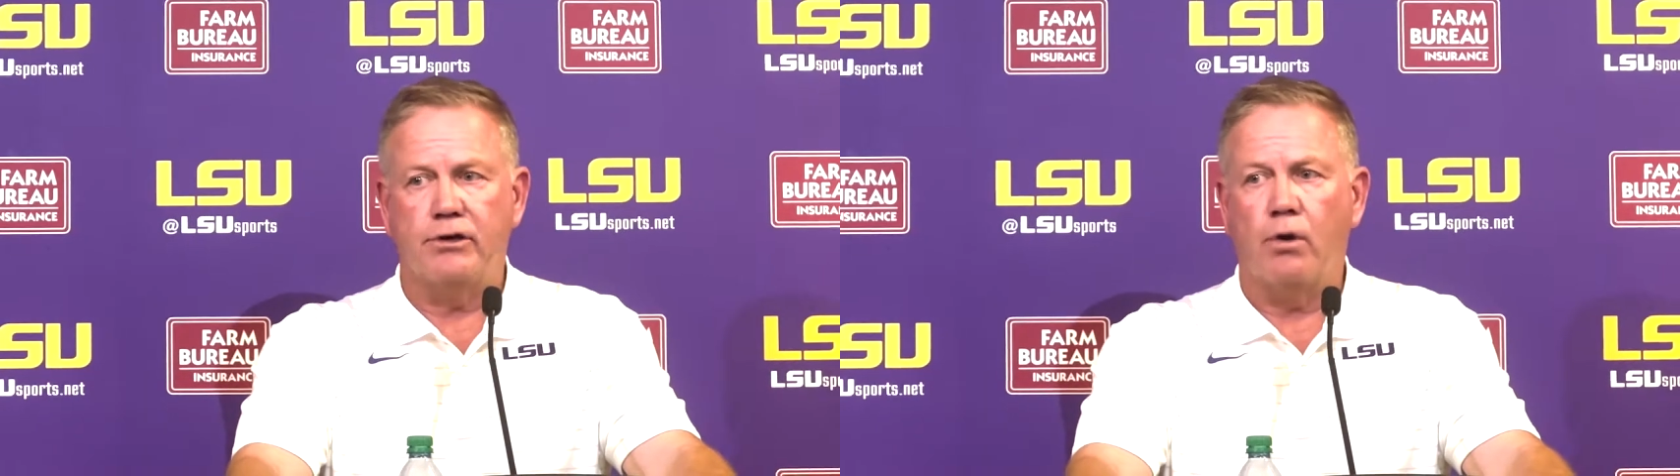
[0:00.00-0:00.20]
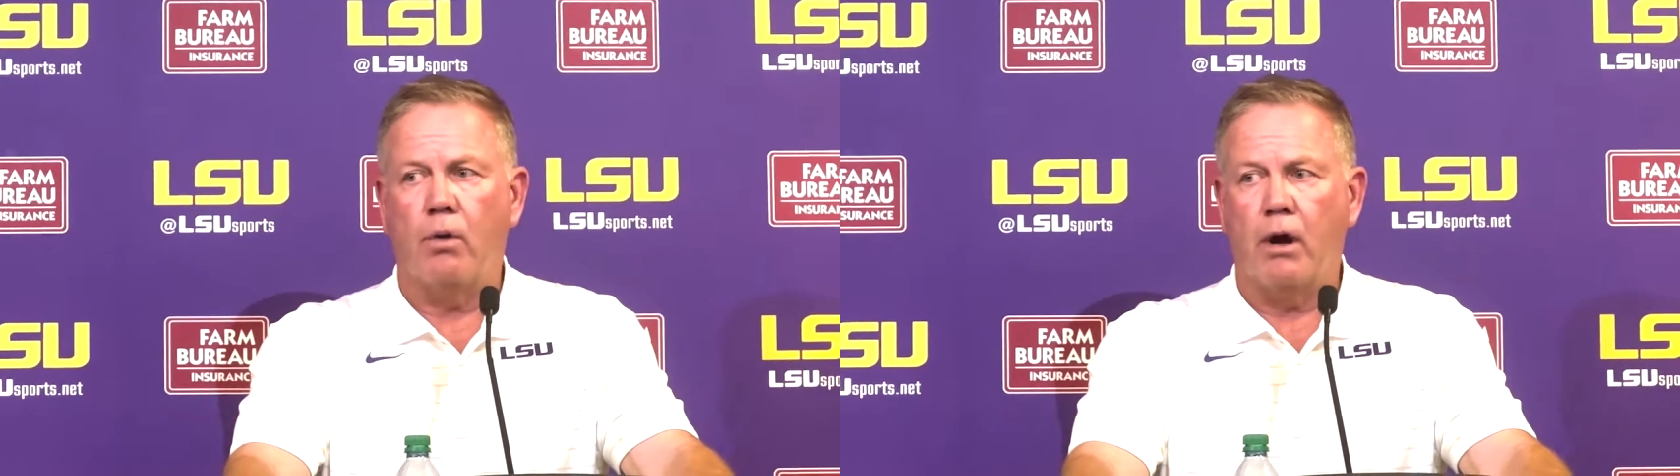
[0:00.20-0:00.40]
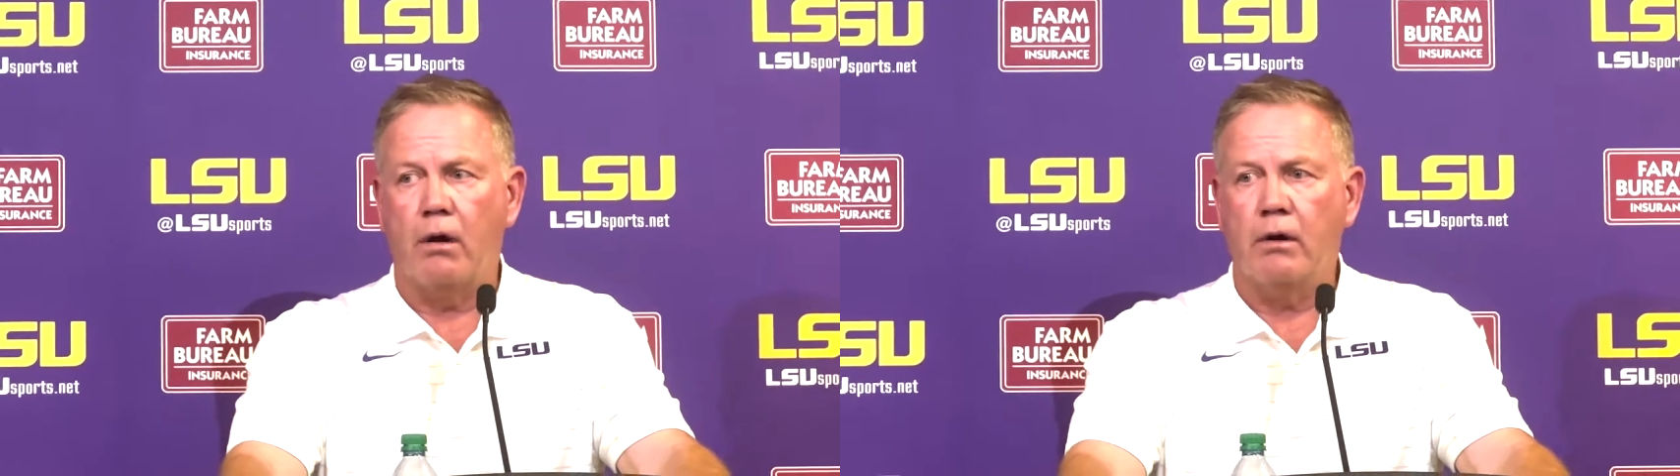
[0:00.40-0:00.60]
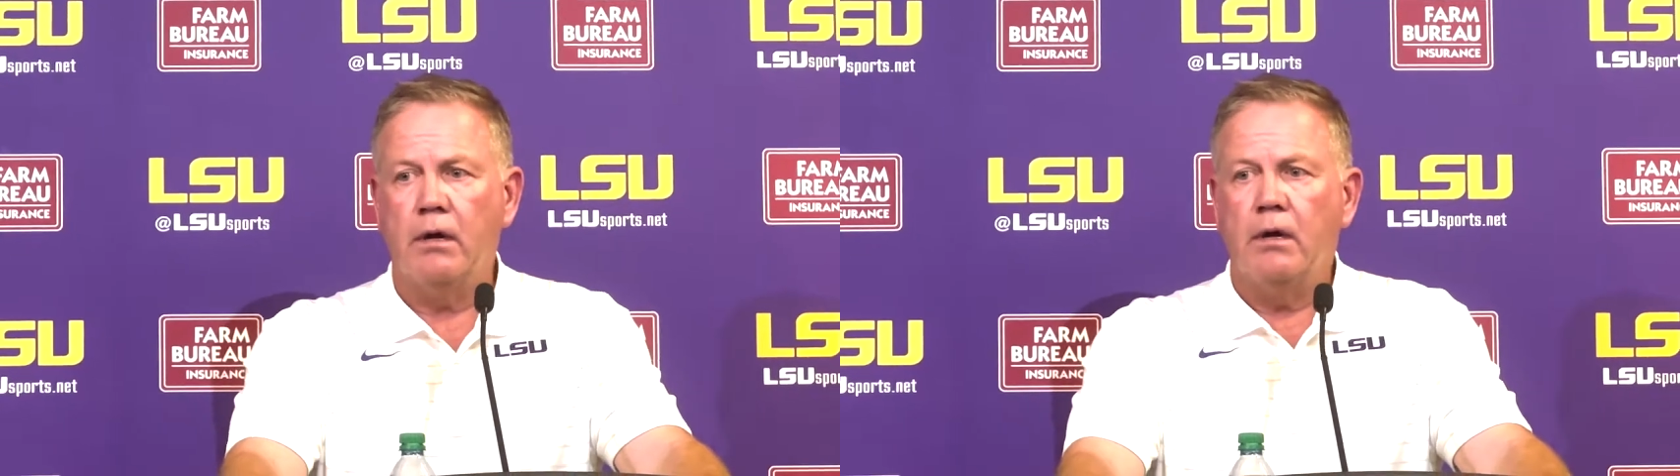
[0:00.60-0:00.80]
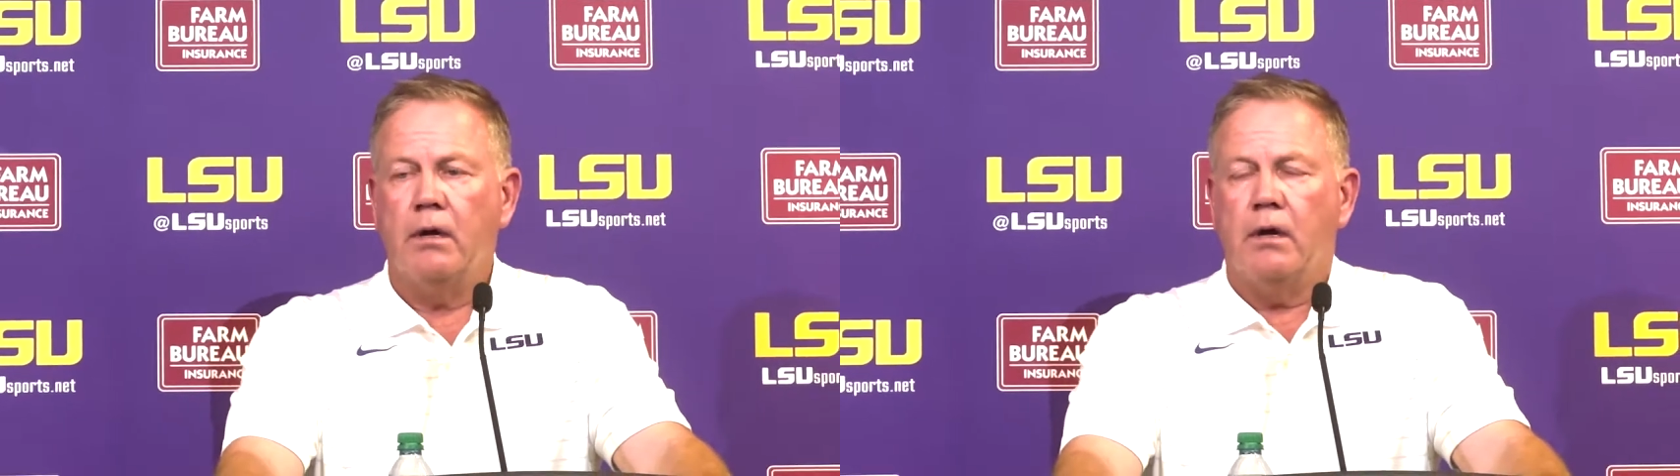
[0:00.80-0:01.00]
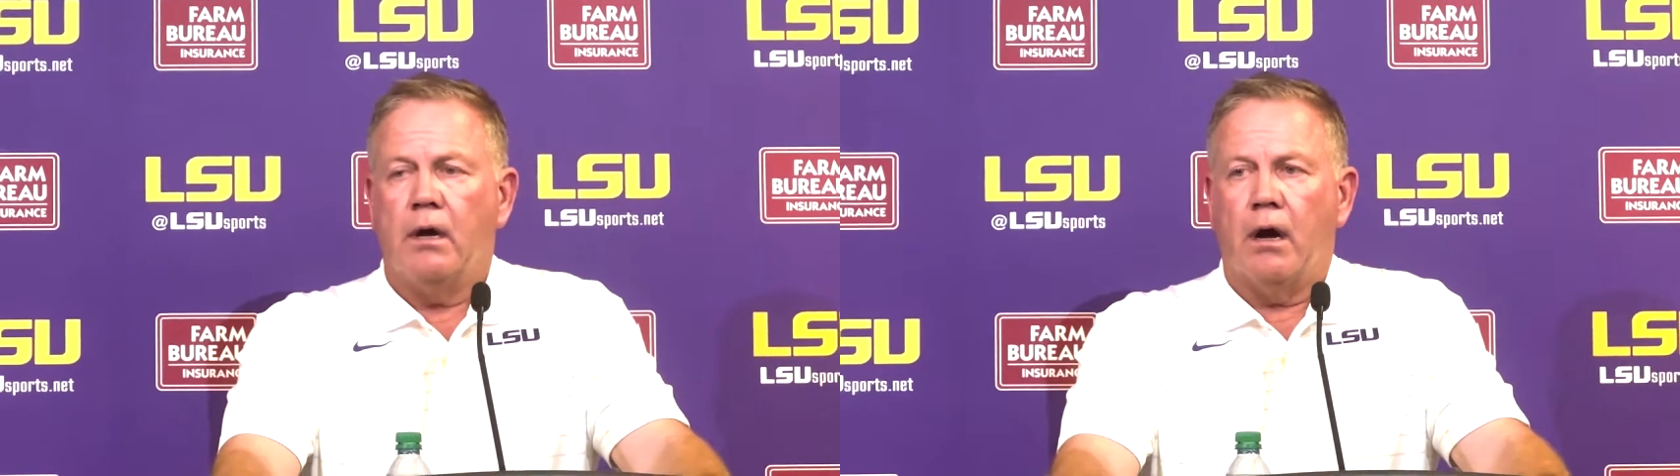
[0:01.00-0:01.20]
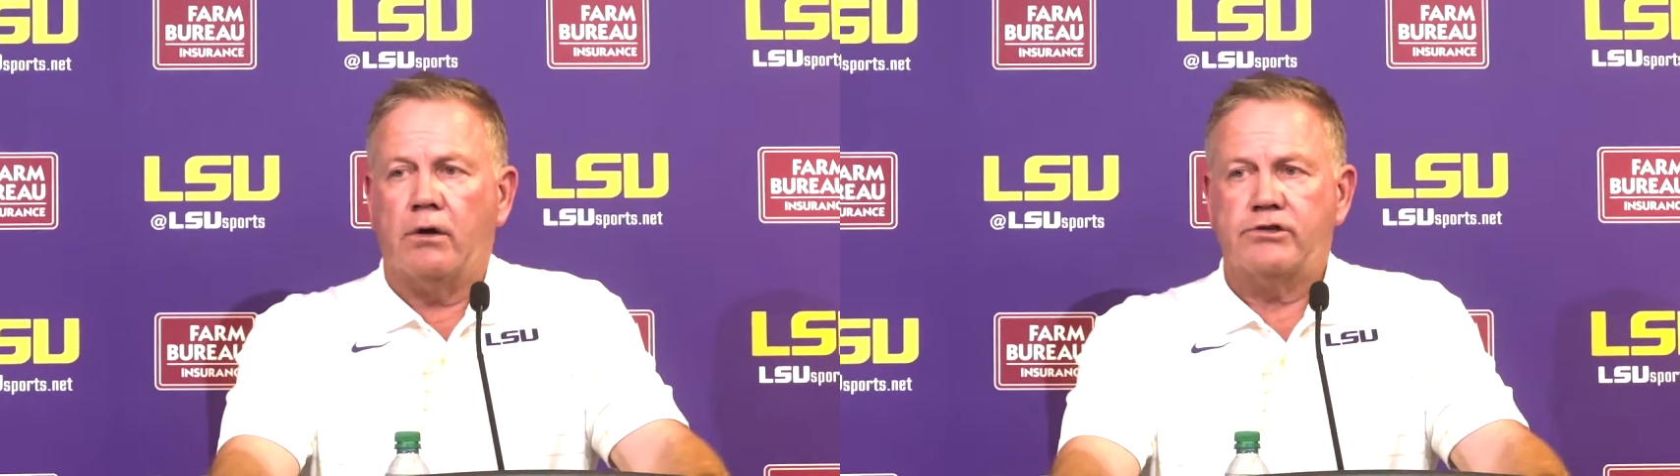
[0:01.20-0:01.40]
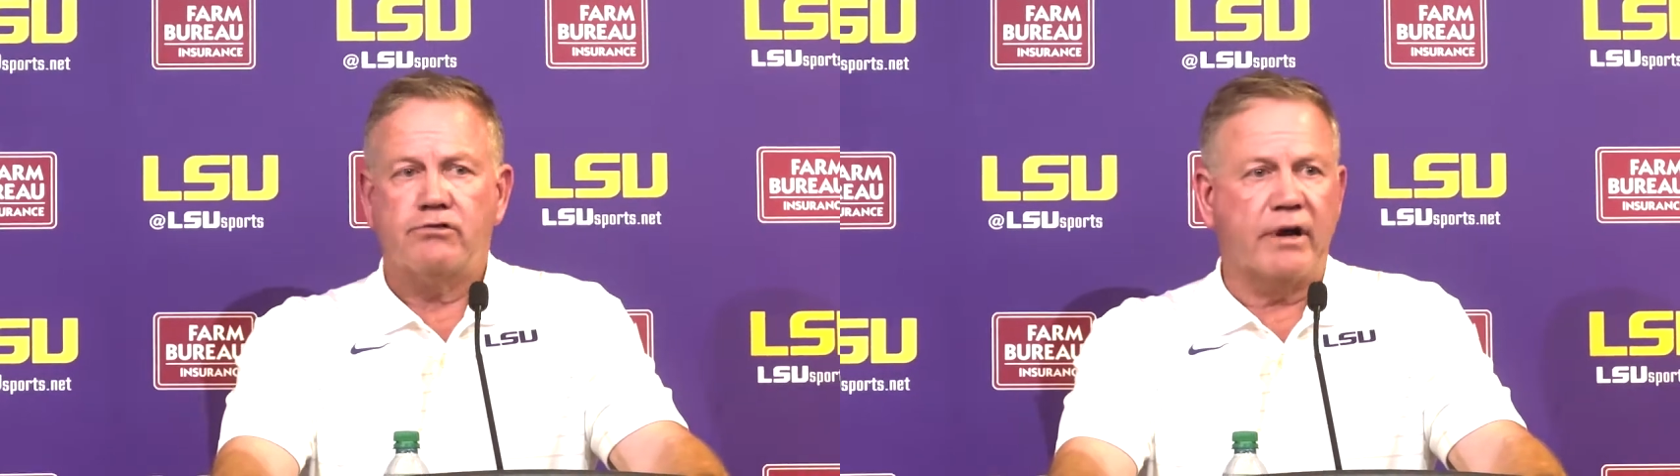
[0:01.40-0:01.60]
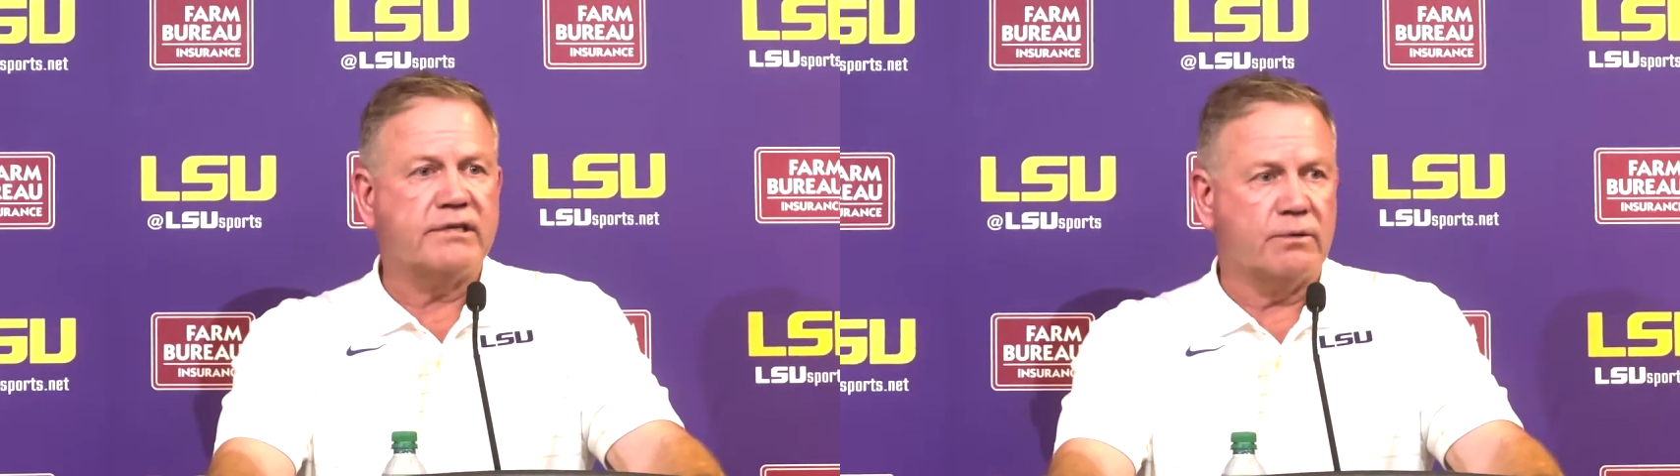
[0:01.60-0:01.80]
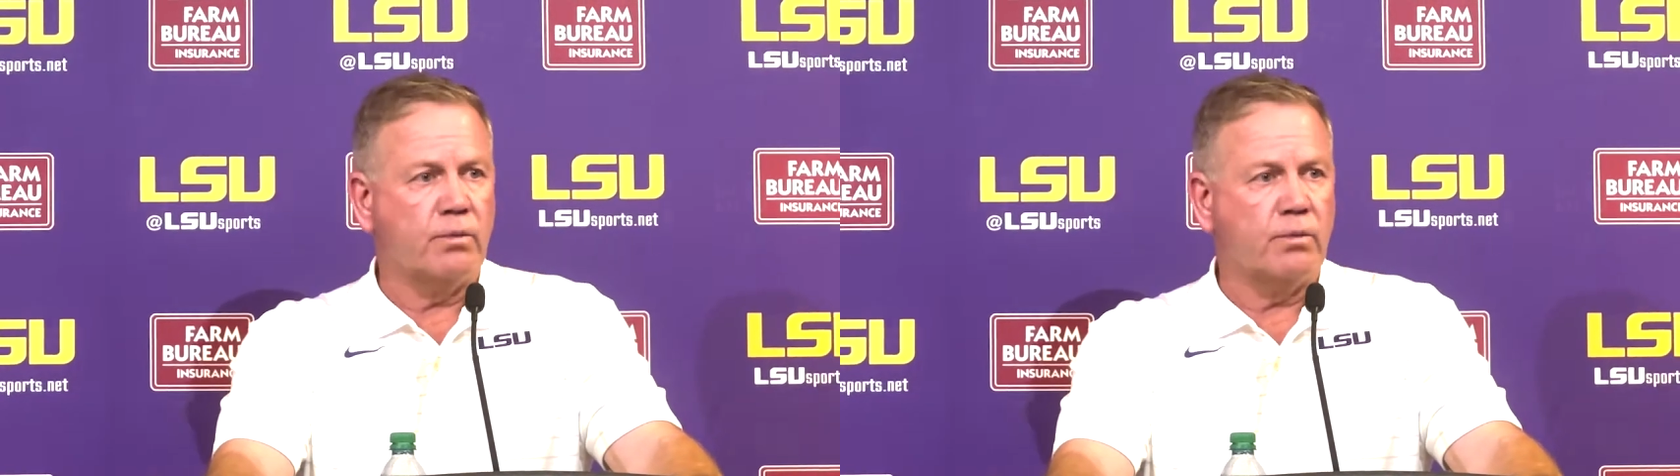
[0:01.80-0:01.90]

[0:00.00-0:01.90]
know our strengths and